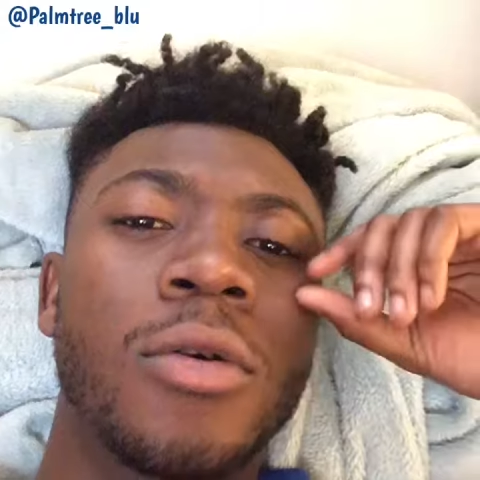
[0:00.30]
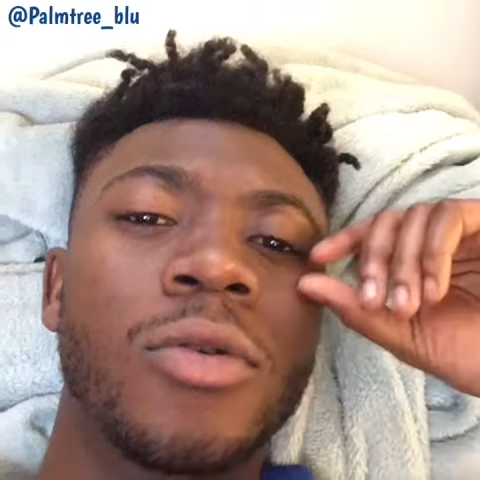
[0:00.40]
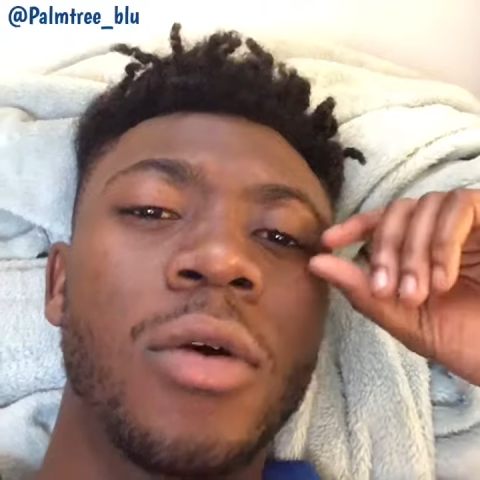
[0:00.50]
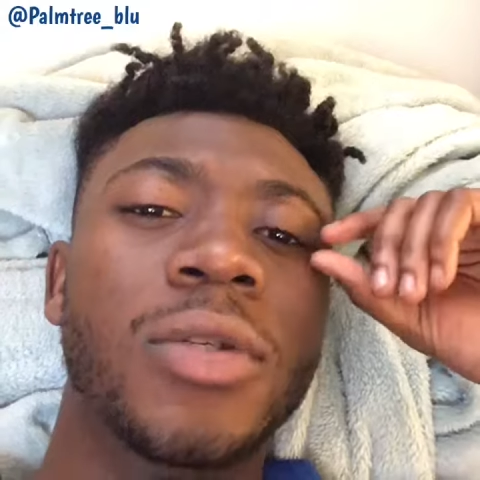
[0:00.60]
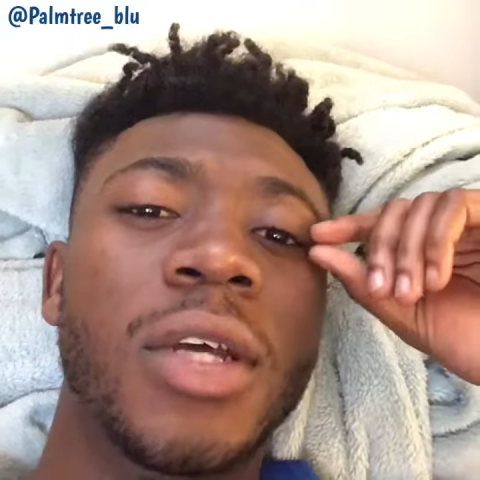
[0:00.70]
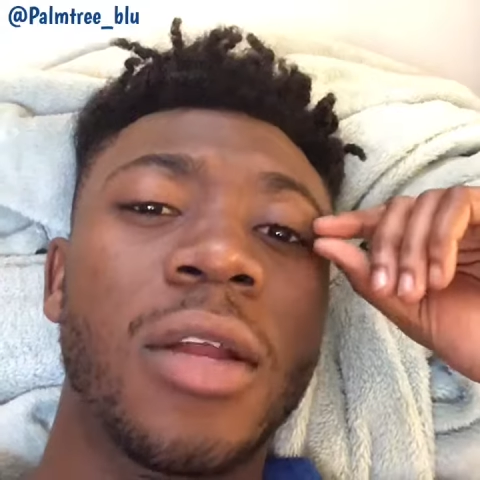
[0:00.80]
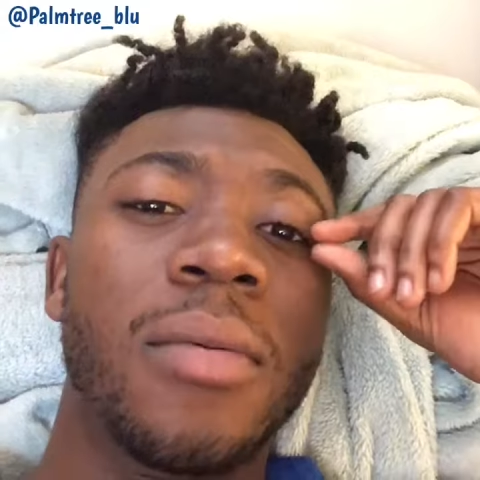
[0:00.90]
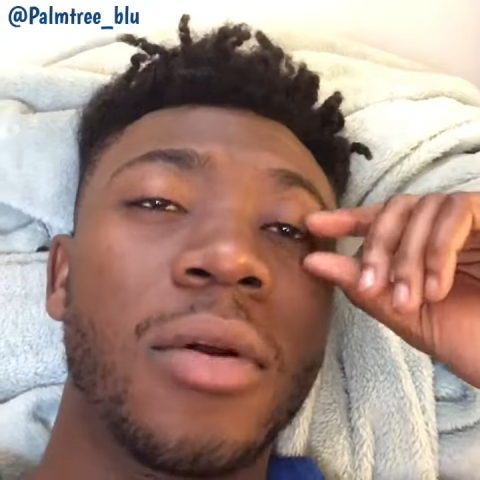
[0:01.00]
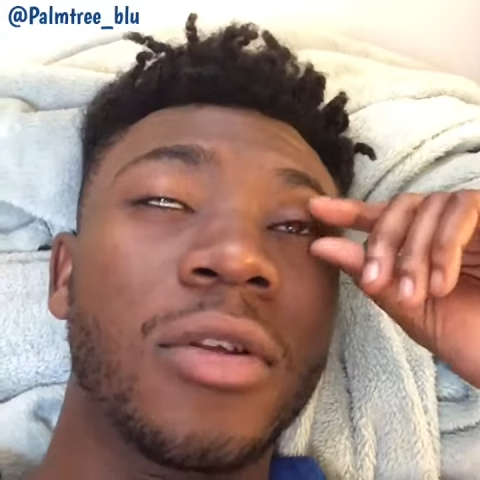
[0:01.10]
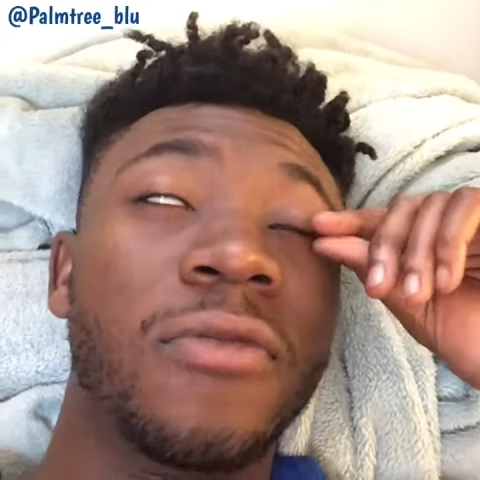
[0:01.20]
So I was thinking
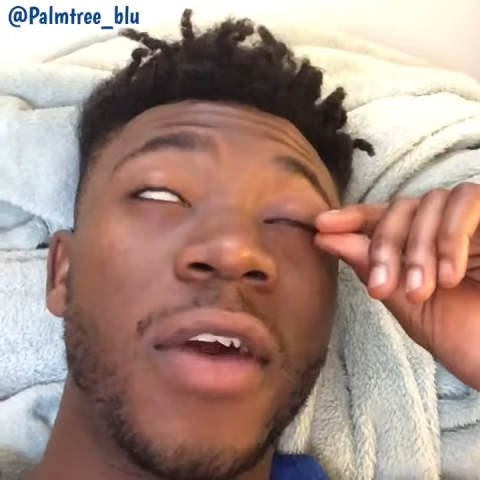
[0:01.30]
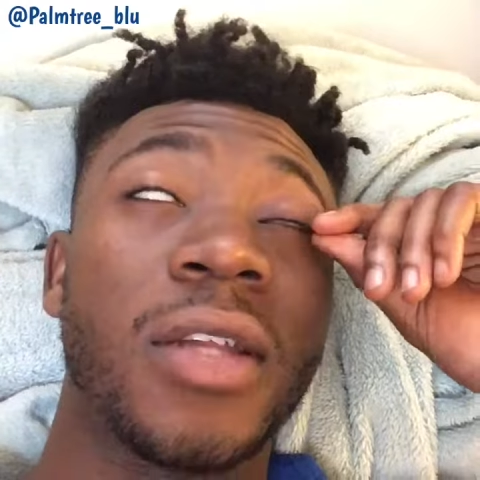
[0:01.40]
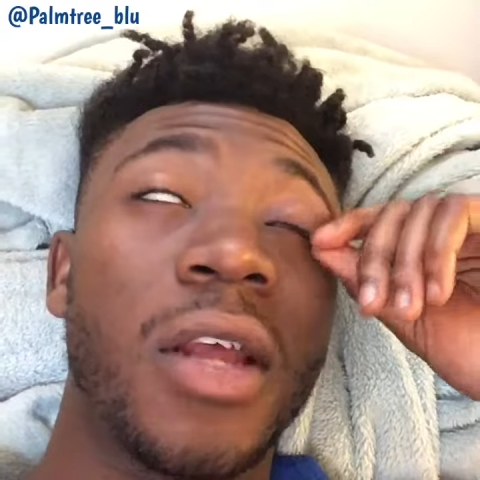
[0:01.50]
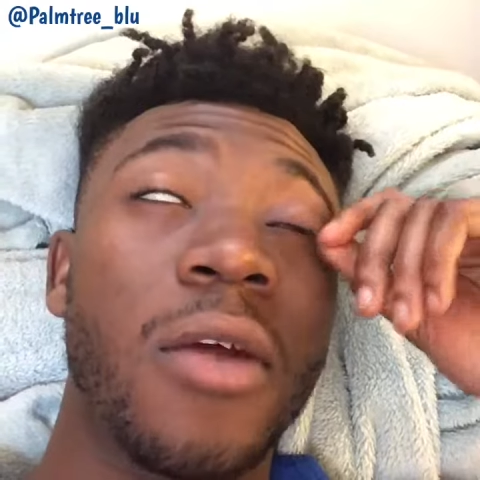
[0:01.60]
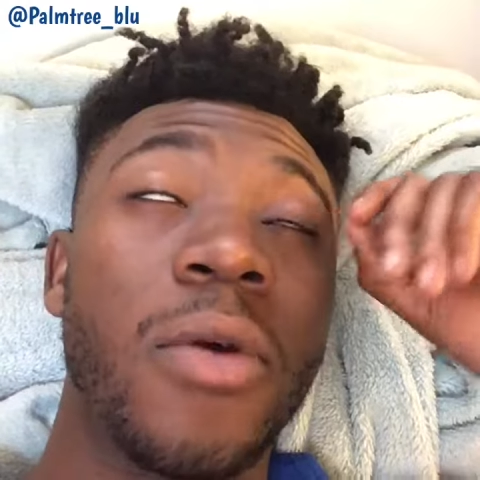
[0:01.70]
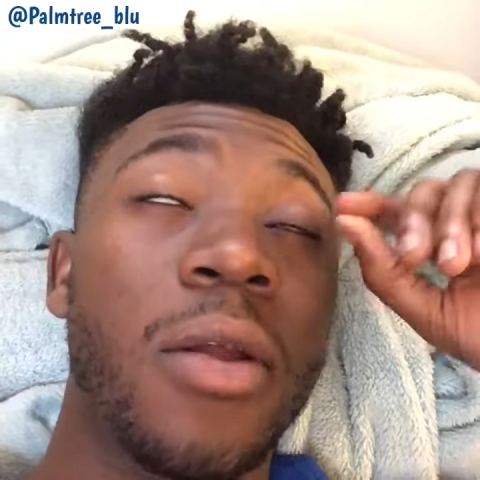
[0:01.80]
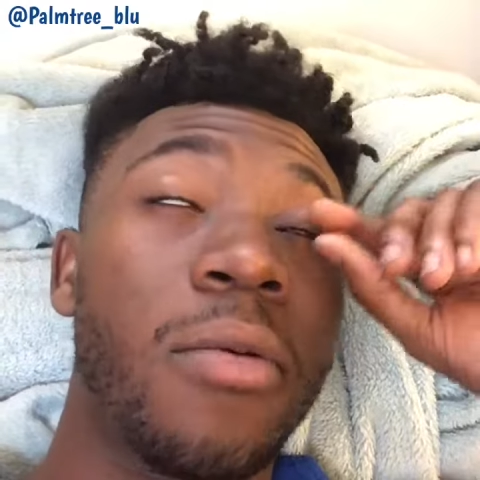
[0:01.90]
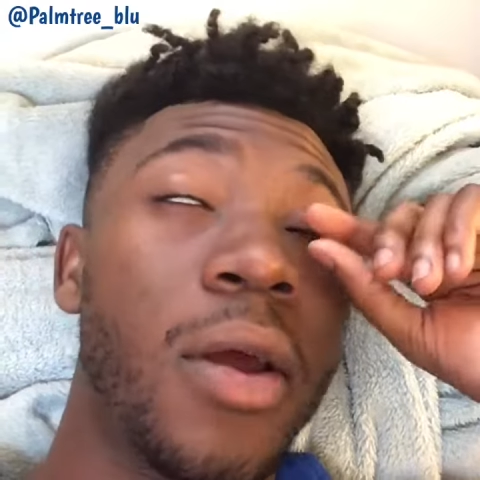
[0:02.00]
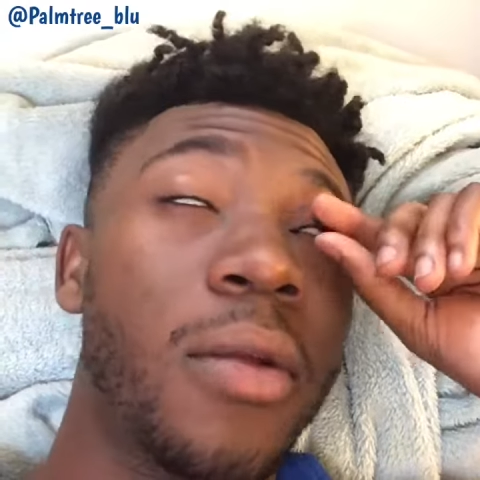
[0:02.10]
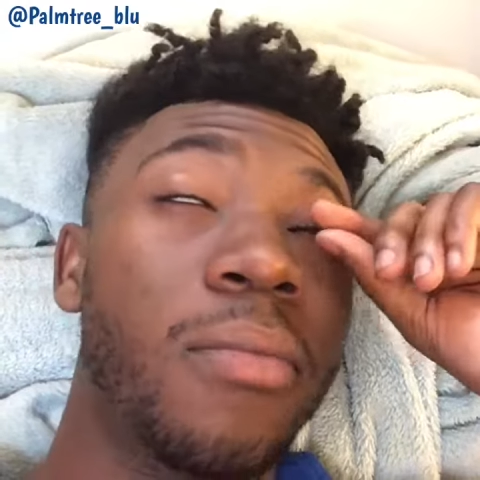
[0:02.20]
about this fact that I read,
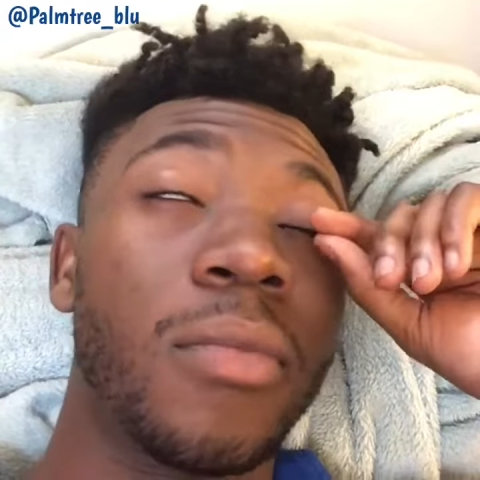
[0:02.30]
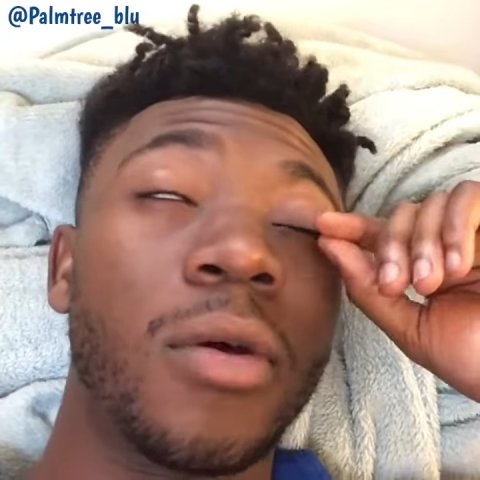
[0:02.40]
right?